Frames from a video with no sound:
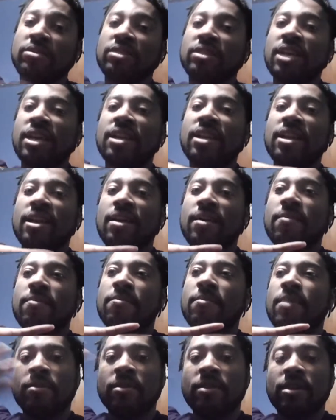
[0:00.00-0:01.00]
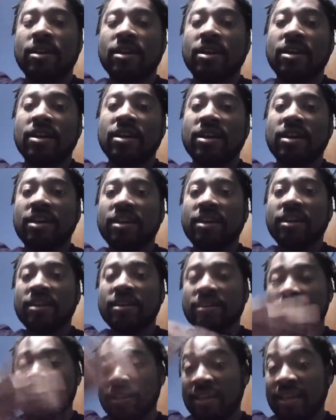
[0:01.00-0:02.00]
setting up the
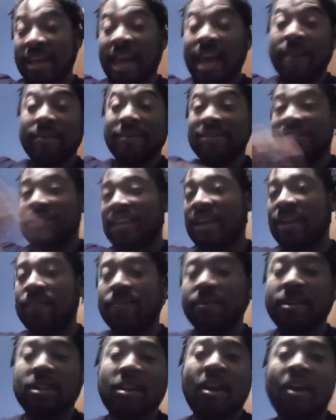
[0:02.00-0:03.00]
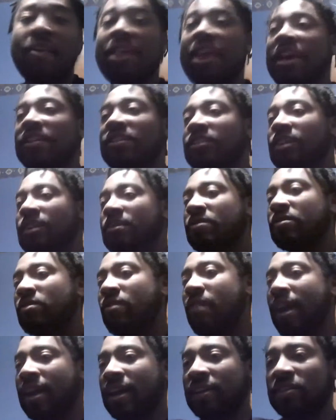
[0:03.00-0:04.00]
the gaming setup and all that stuff, so
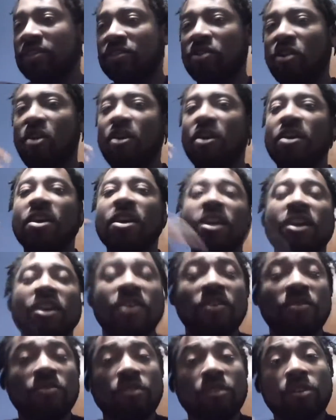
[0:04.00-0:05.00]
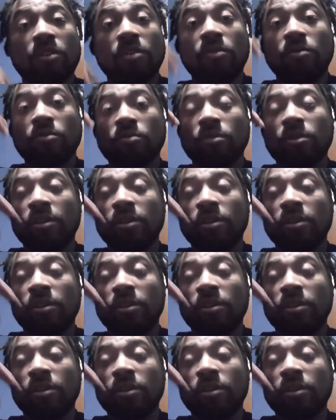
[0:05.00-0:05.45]
I can start, you know,